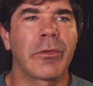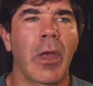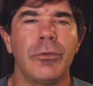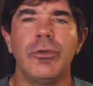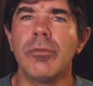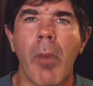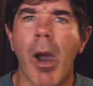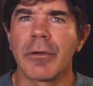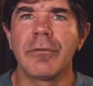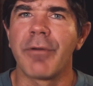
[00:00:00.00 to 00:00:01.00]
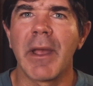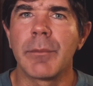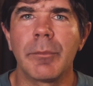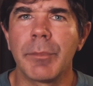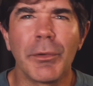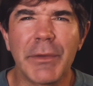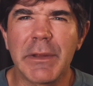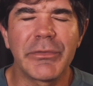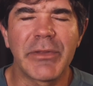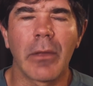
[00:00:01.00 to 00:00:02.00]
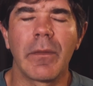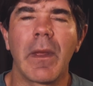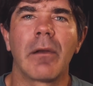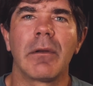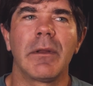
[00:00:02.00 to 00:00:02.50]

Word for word: got new, modern, vibrant buildings down there.